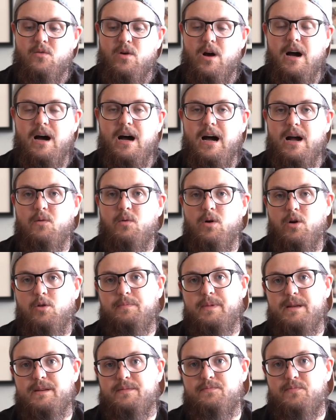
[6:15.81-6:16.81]
I
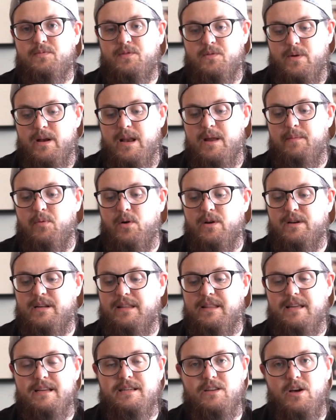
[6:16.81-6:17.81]
will be 3D
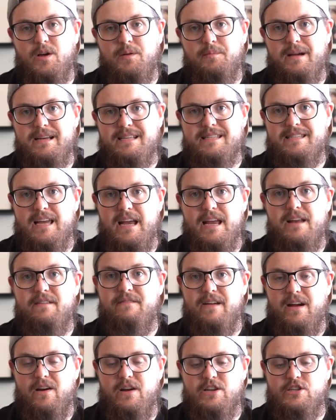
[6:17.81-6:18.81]
printing these on my site
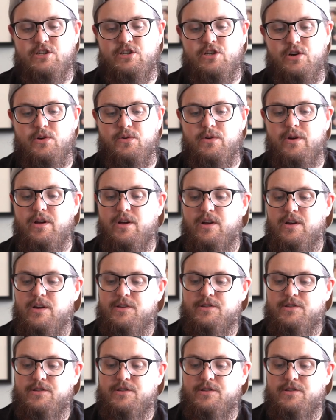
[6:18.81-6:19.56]
very soon